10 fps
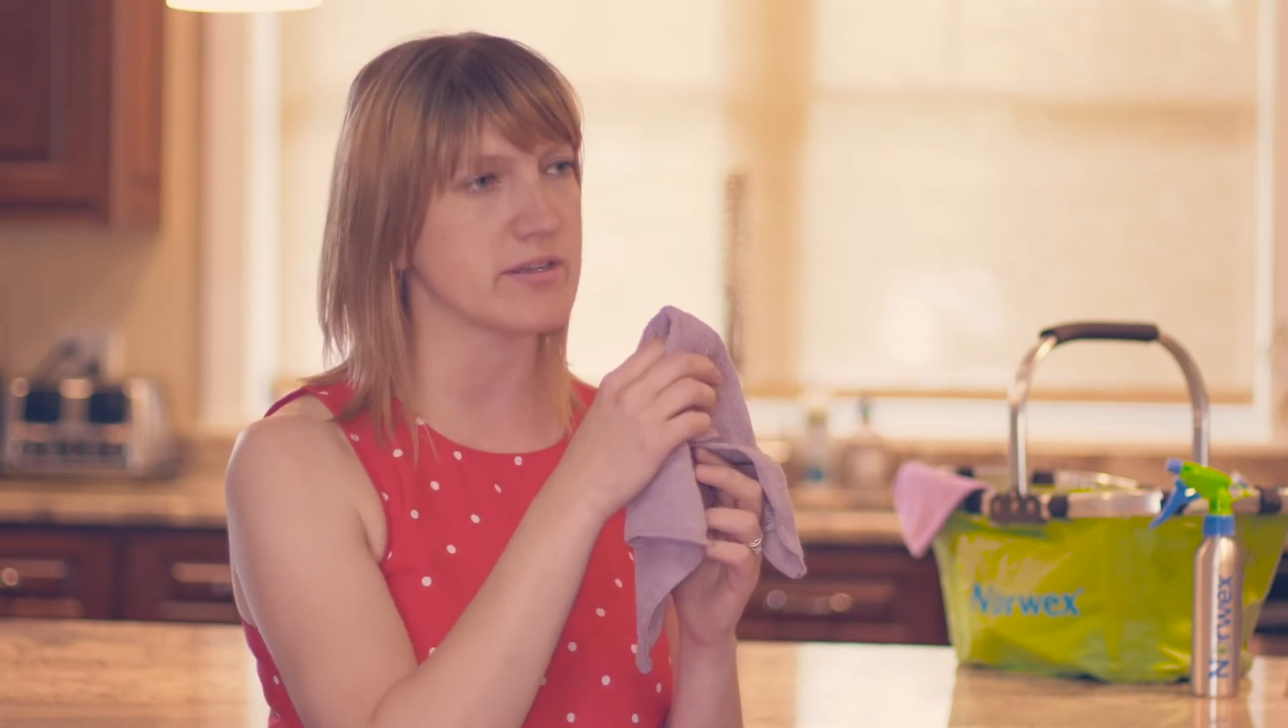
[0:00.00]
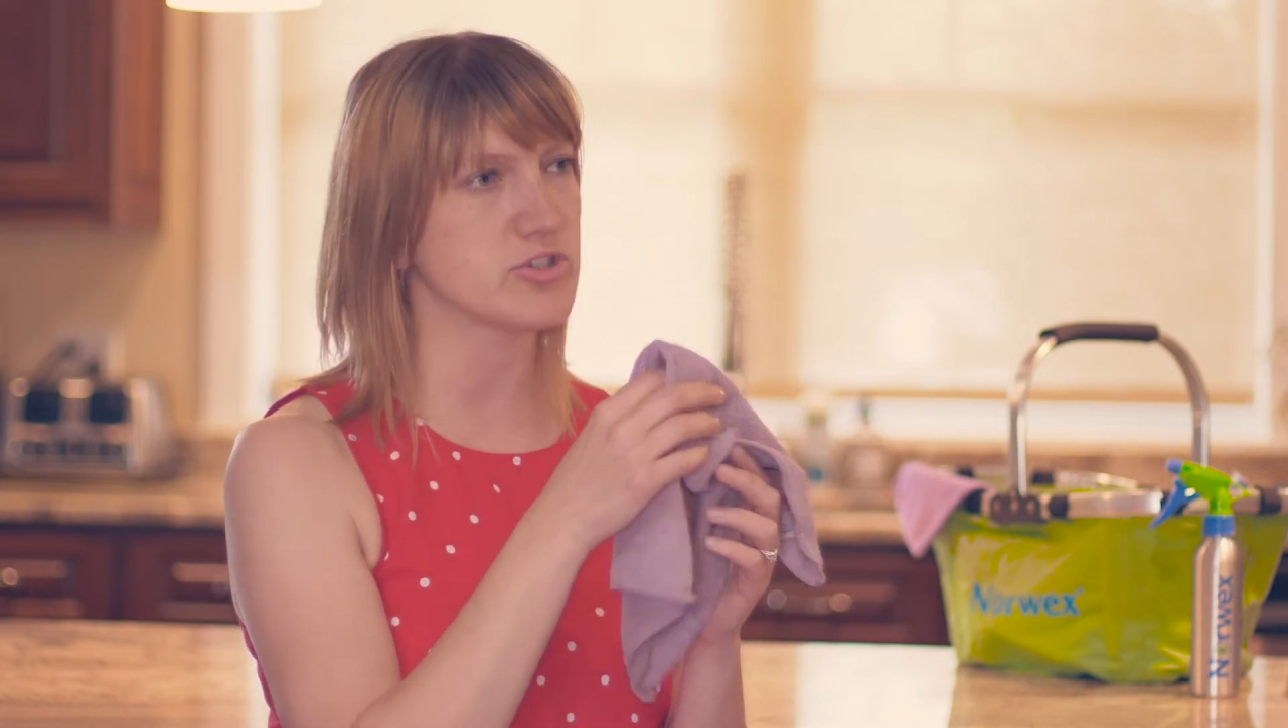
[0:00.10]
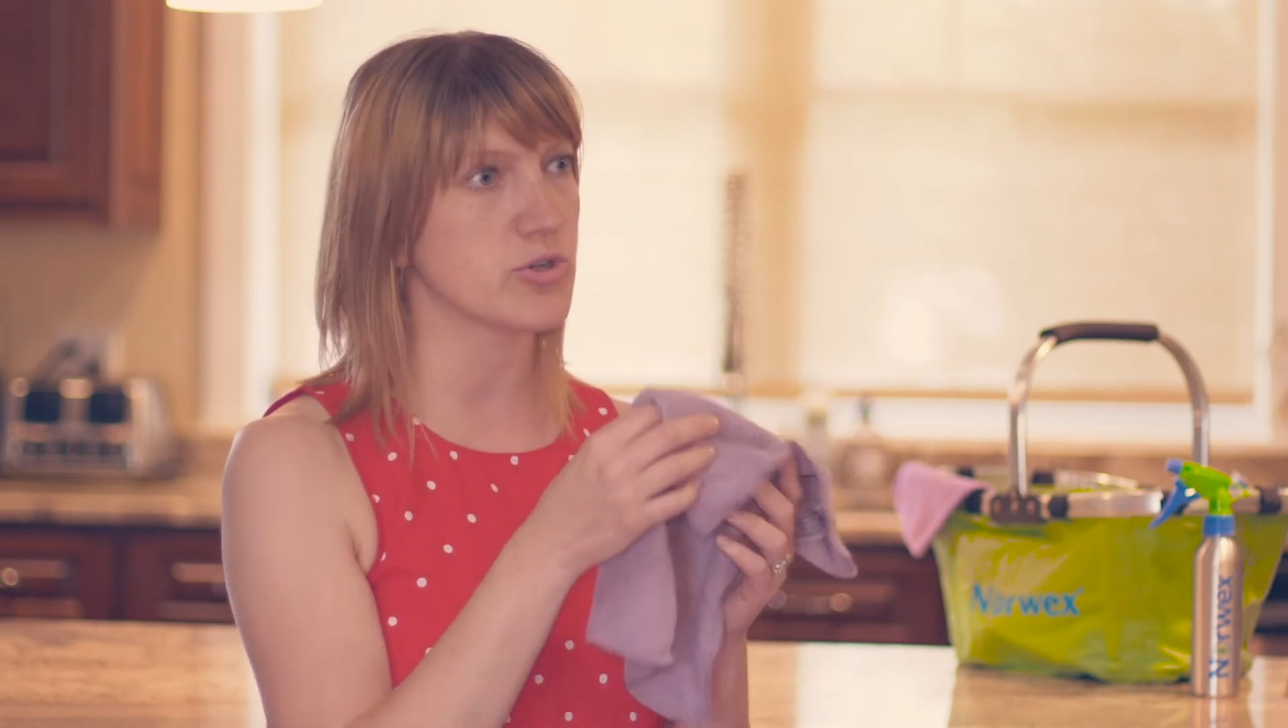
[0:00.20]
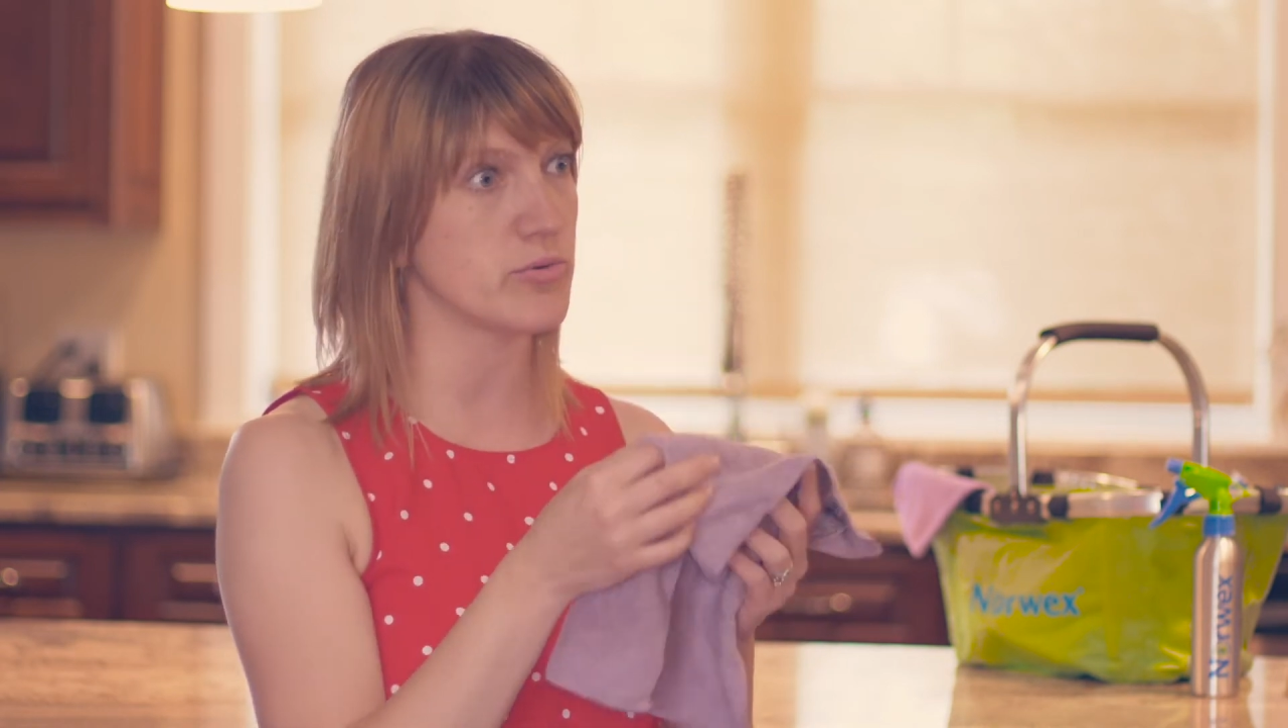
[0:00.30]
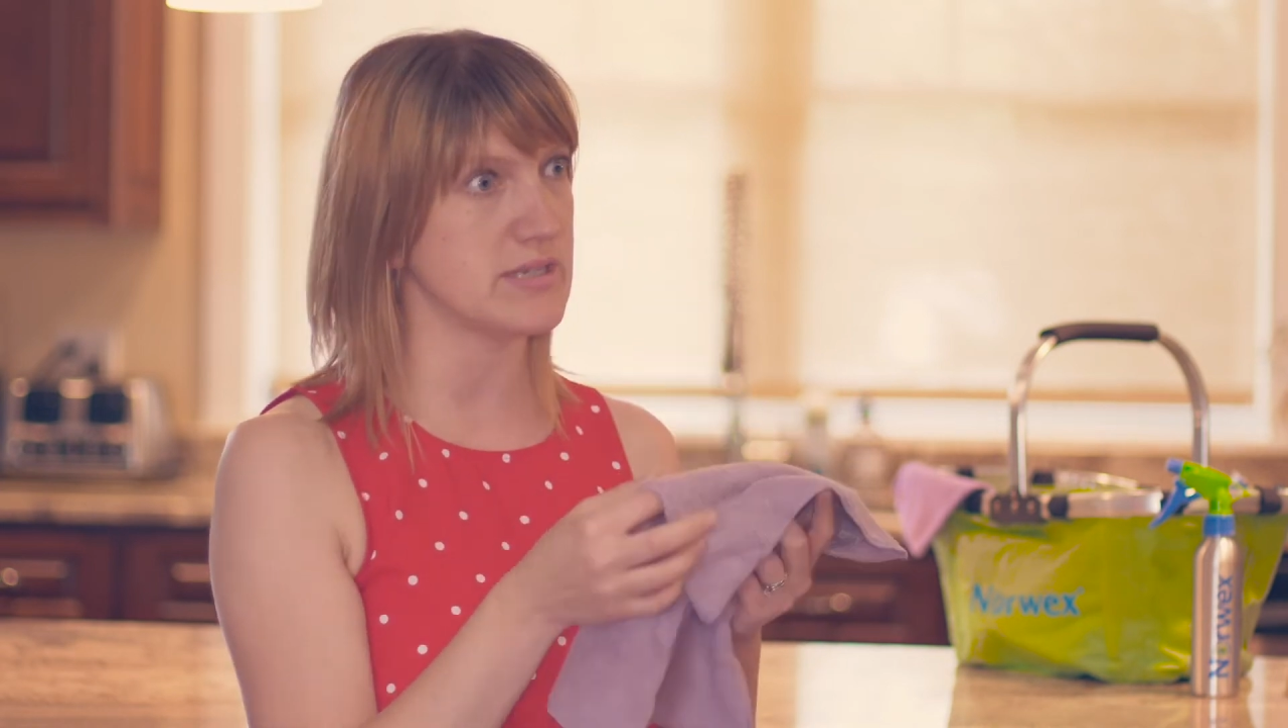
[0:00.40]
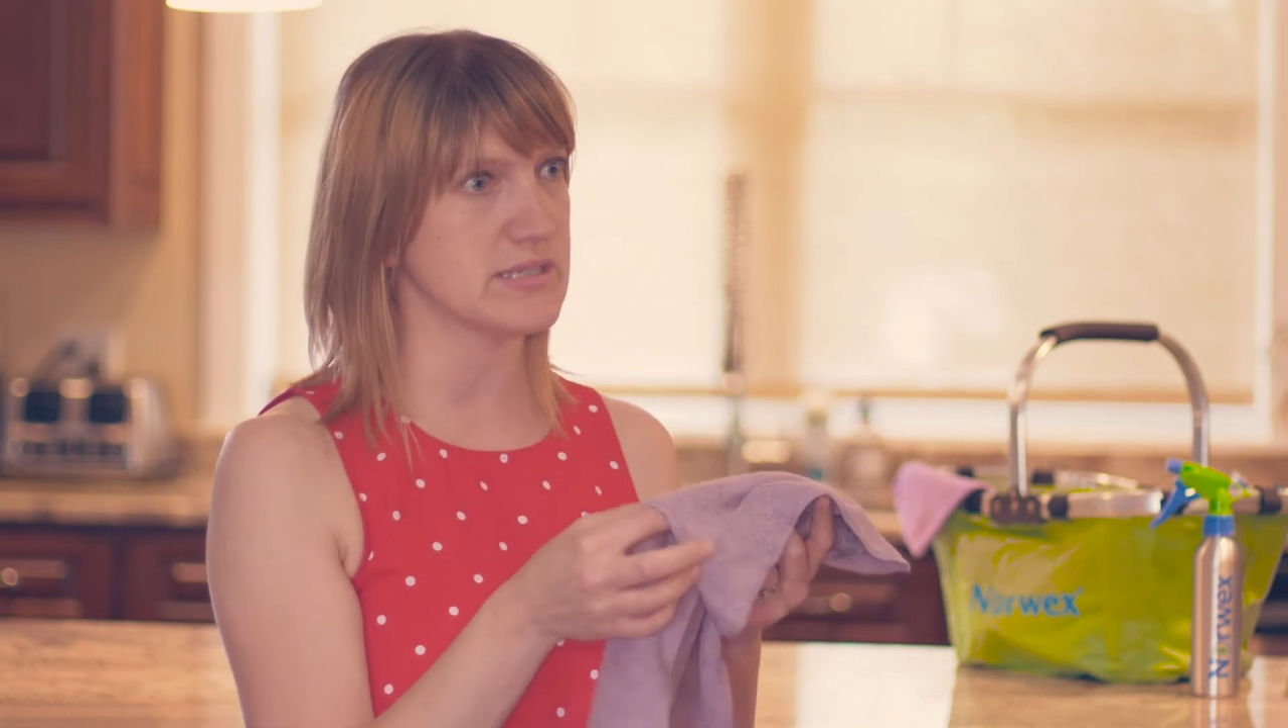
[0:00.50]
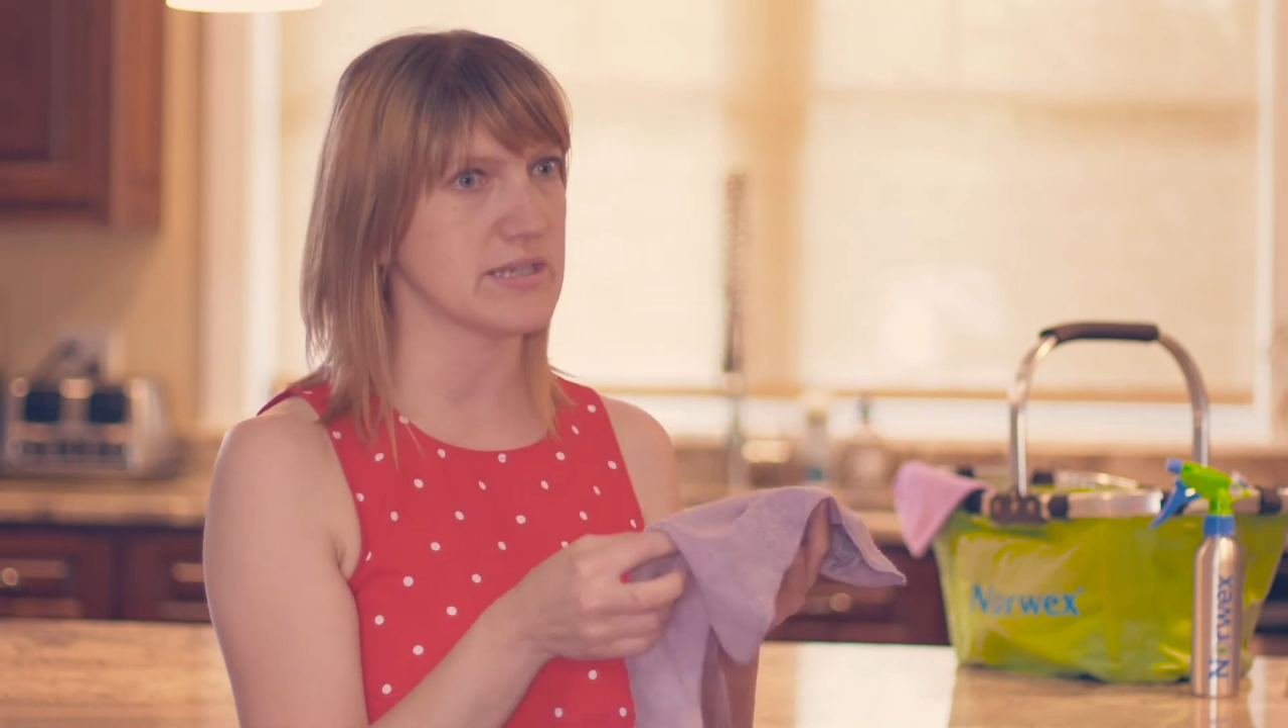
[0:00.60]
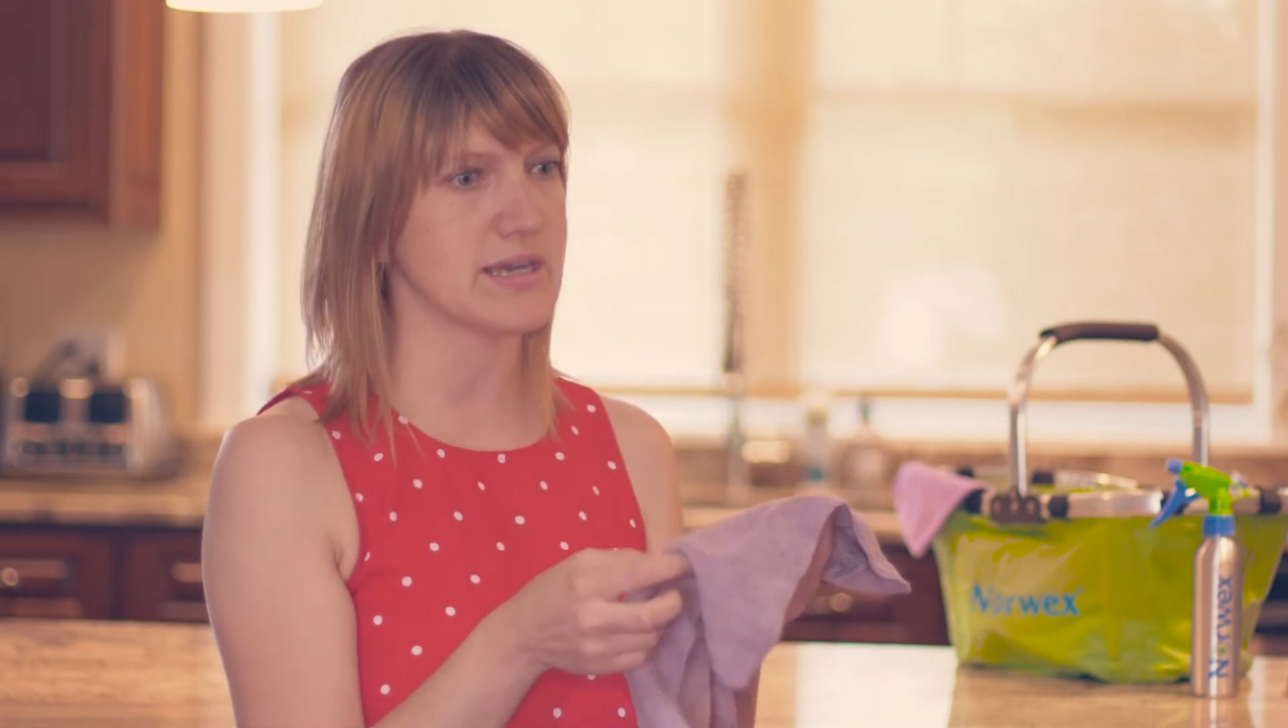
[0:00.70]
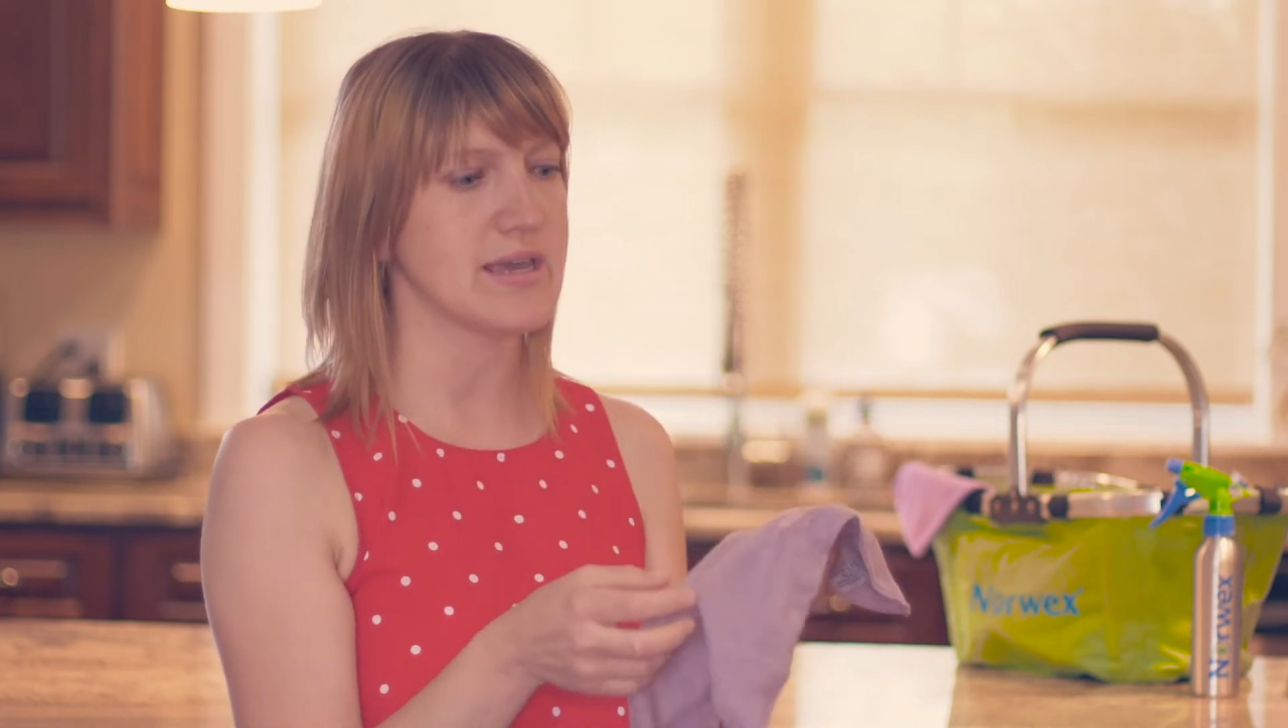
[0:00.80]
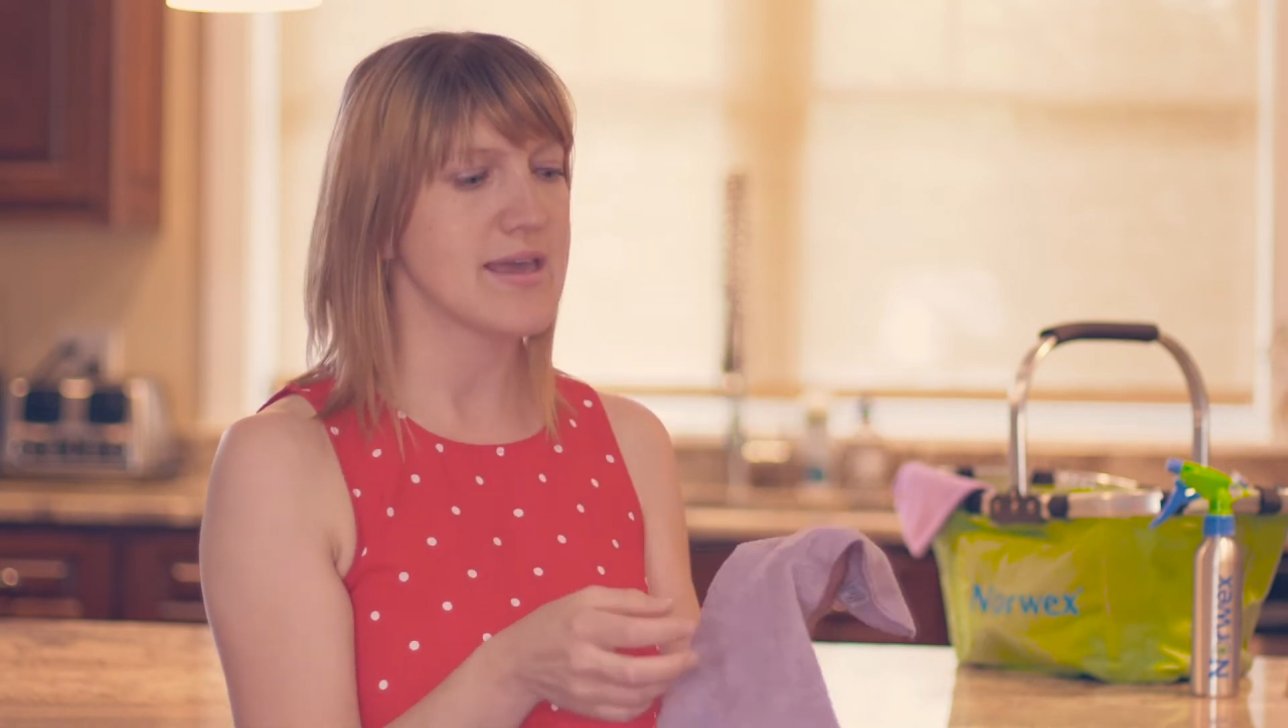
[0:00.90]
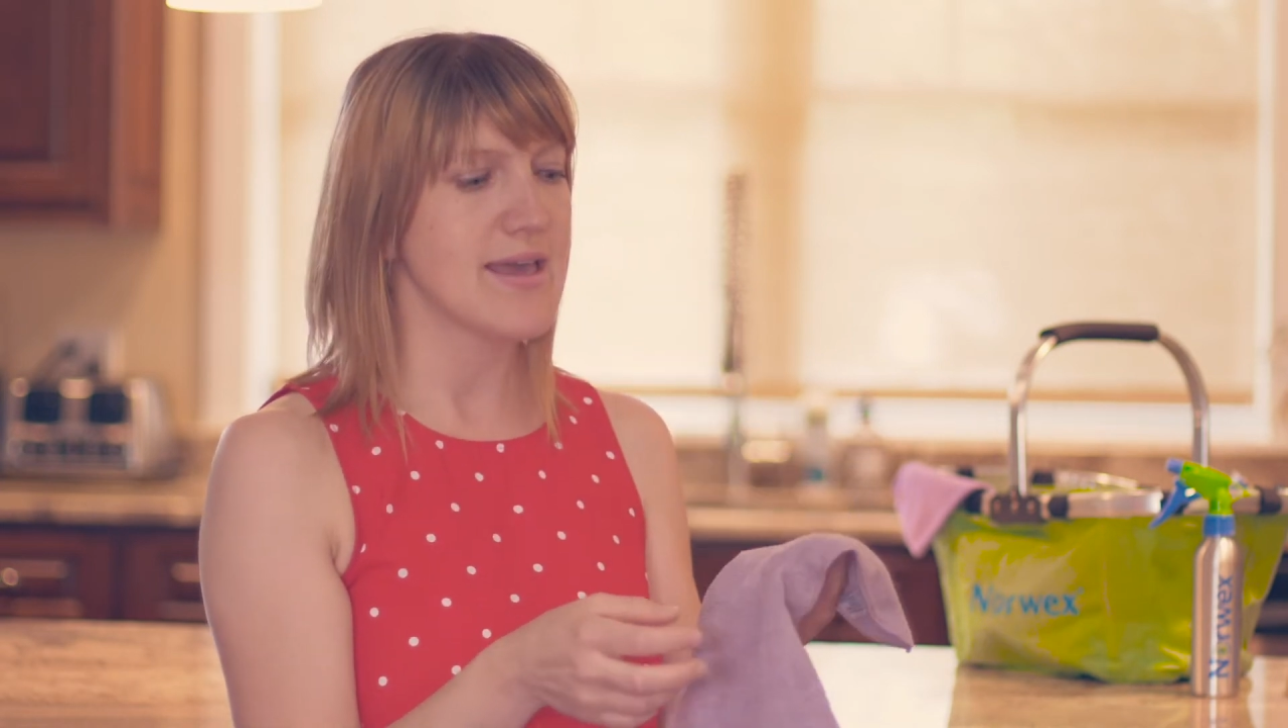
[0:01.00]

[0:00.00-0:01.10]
so easily.